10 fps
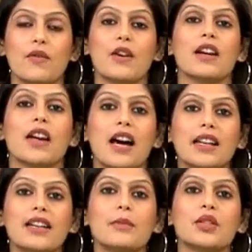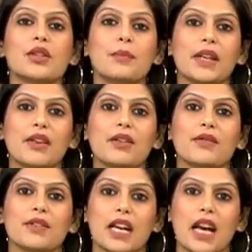for an unlimited period
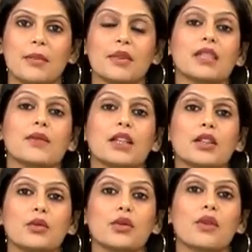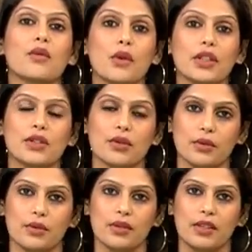of time. This will include your voice
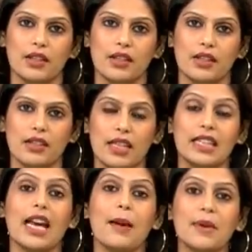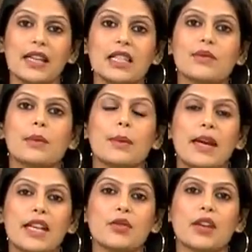too. The applicants will be
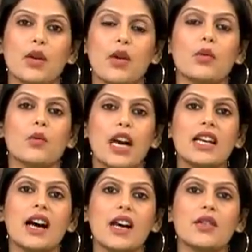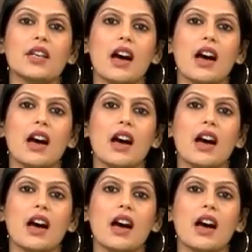made to record 100